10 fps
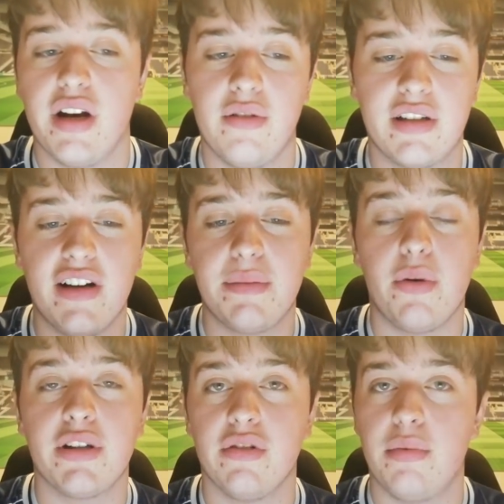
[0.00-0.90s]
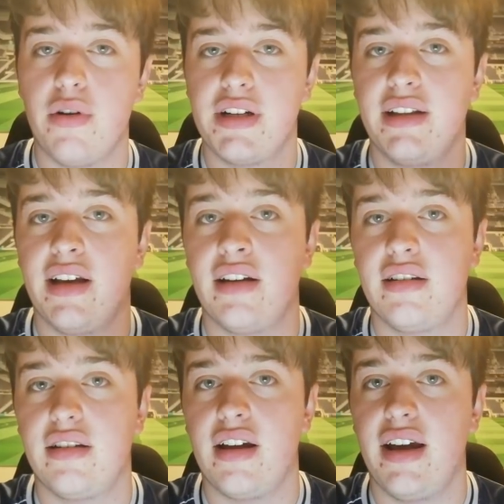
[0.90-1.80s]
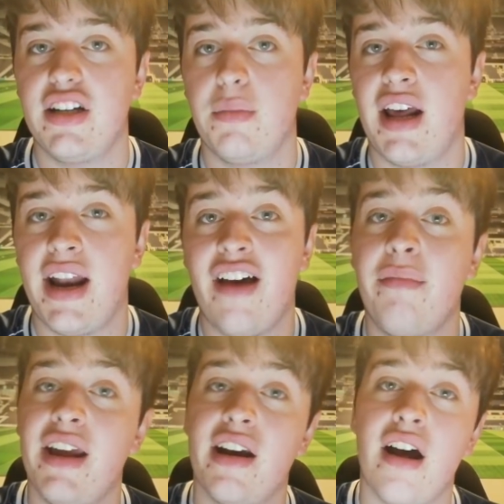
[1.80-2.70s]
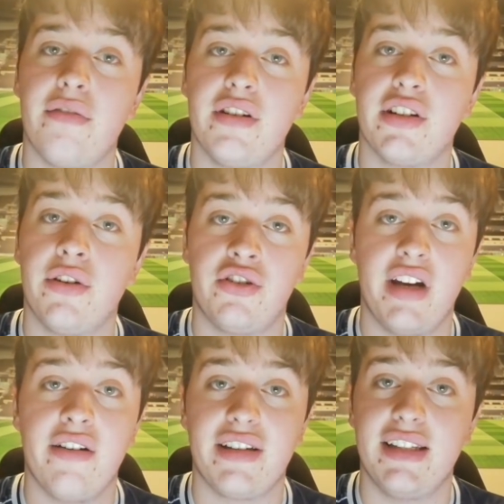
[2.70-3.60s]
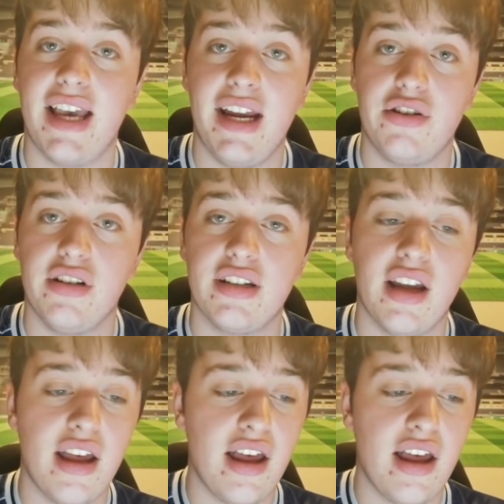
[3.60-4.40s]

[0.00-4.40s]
Now, Sky Sports were reporting that Inter Milan have made an offer to Christian Eriksen's agent.